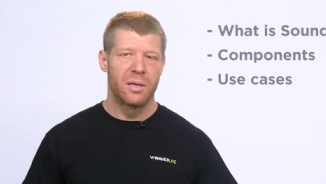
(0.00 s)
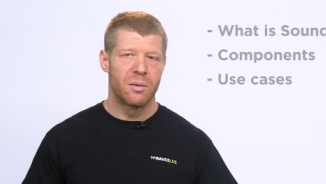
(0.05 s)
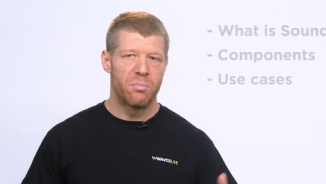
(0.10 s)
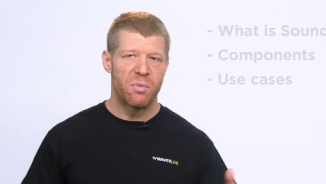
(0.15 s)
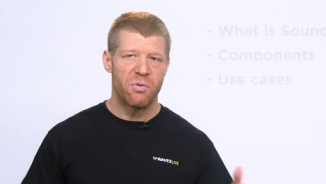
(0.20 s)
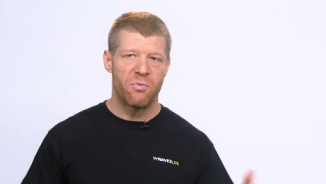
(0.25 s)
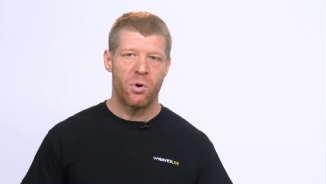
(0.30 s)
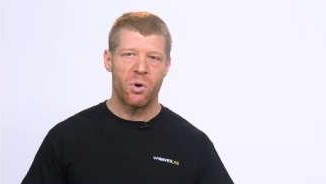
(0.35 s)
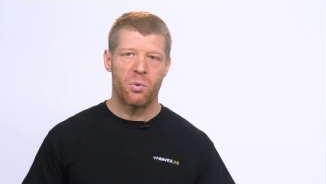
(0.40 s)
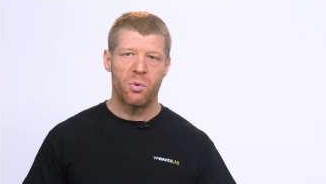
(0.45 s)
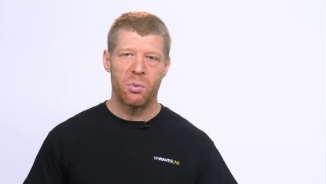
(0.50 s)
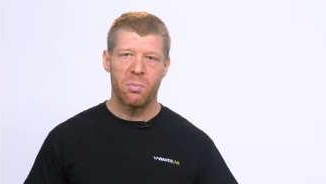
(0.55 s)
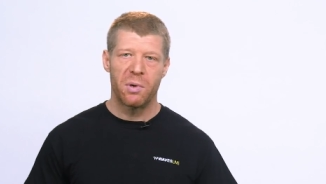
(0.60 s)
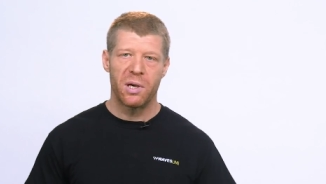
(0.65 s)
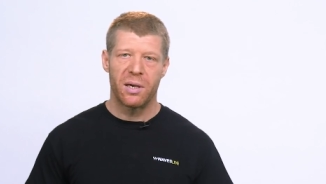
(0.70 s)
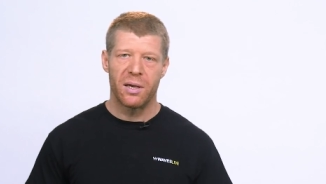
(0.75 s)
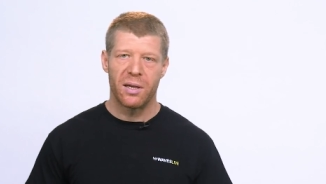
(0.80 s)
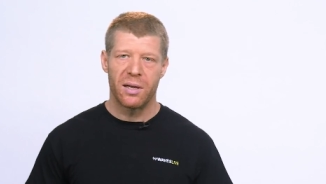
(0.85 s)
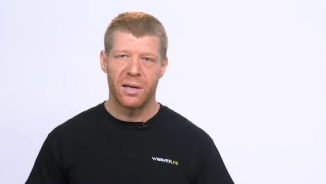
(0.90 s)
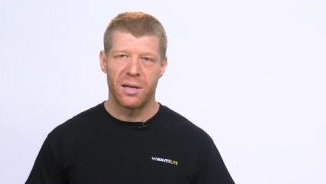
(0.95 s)
Before we
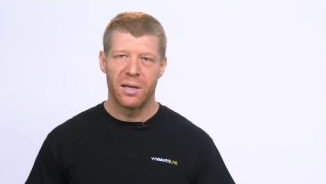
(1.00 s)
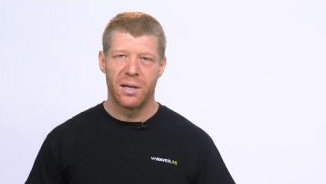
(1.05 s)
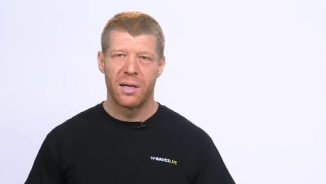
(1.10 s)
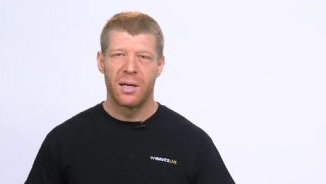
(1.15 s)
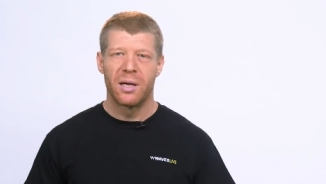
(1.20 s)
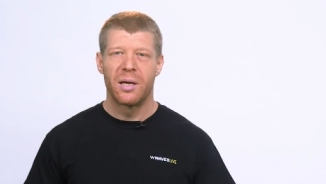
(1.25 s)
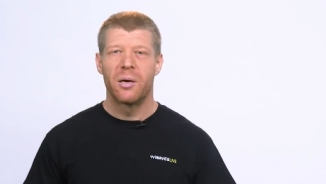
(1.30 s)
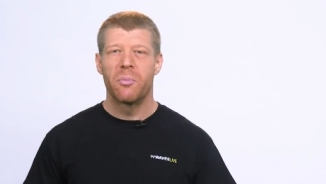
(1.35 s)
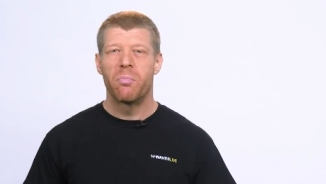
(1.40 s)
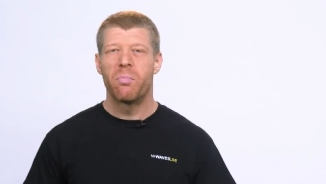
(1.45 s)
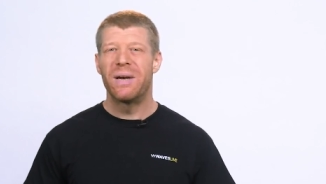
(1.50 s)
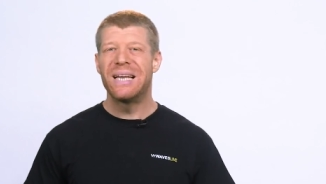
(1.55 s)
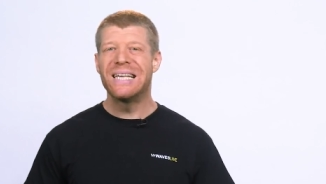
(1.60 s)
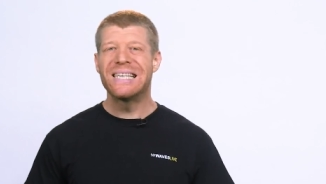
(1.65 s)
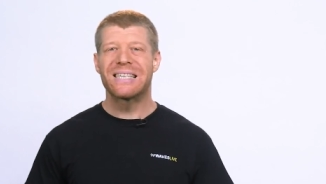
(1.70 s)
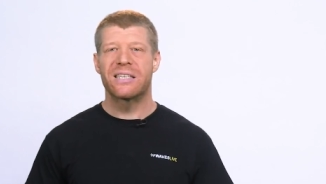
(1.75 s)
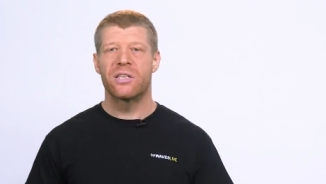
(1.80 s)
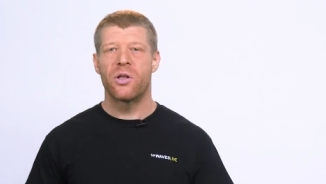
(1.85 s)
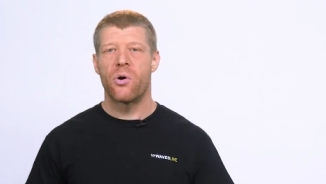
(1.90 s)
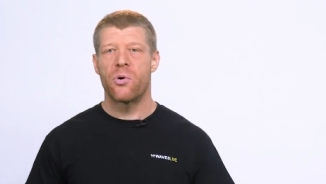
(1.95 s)
begin,
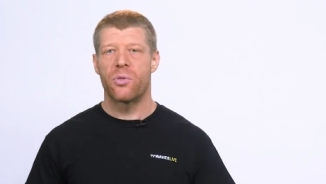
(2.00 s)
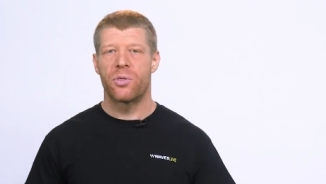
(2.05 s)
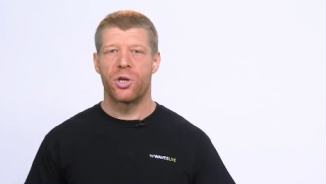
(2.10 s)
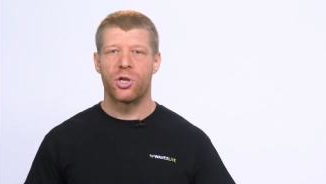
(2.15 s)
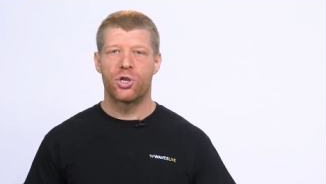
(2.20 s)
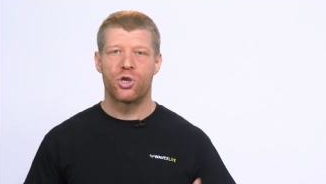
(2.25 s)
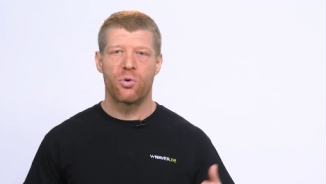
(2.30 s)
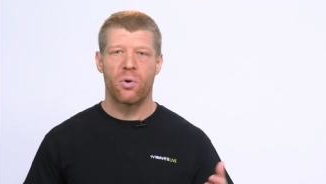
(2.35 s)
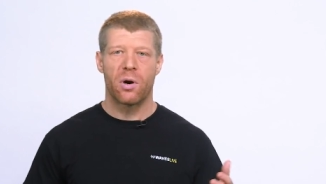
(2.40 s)
please note that